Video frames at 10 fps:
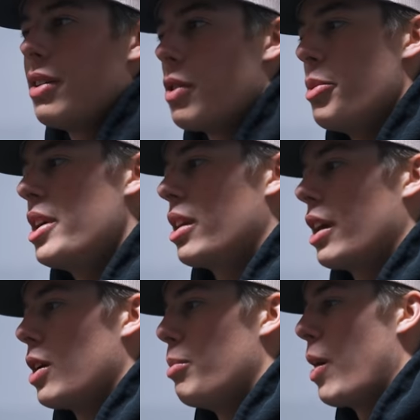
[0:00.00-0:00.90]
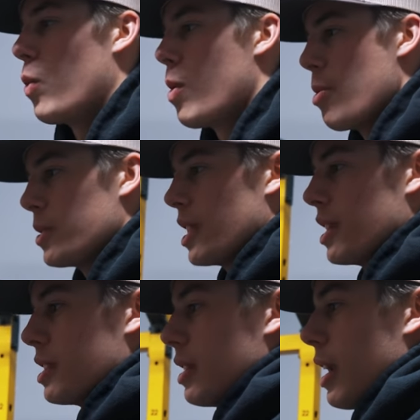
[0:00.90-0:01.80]
for me, like on my warm up
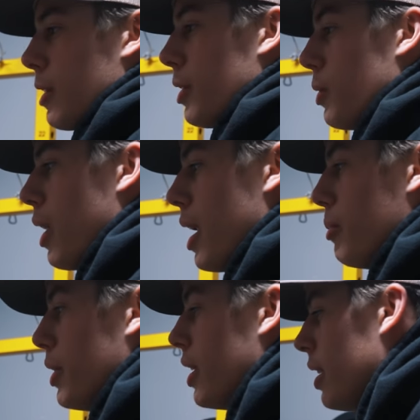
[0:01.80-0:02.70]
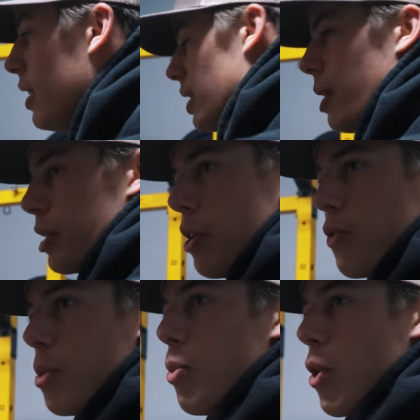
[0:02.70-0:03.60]
sets, I don't know why, but because I would go
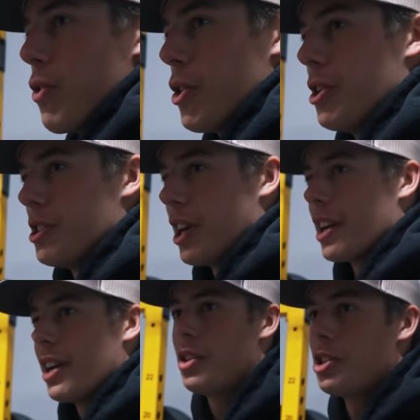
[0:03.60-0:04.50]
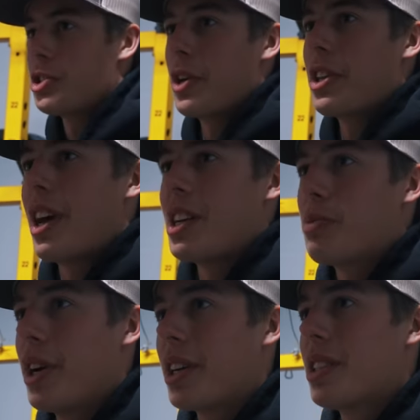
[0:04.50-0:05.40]
for more for those like the strength
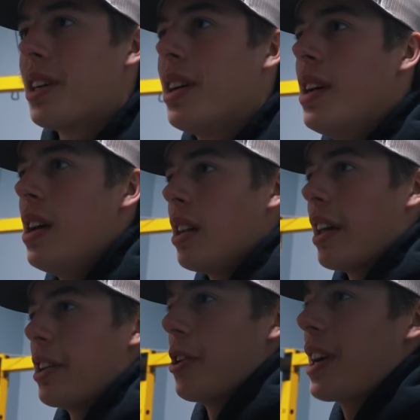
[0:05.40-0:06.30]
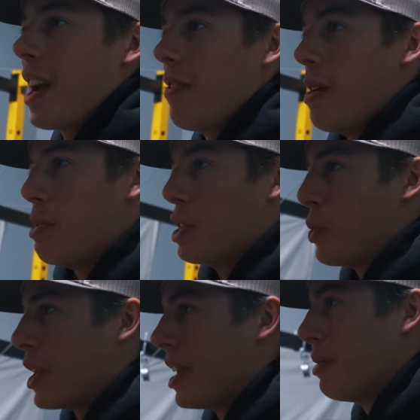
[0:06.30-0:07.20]
aspect. Yeah, yeah. Like you're kind of in
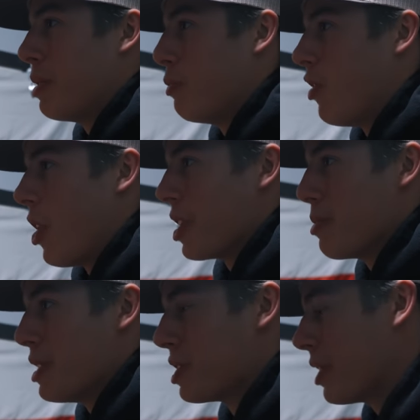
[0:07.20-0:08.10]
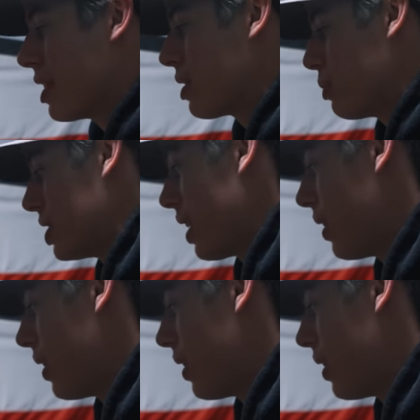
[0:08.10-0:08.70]
between yeah. volume and strength, which I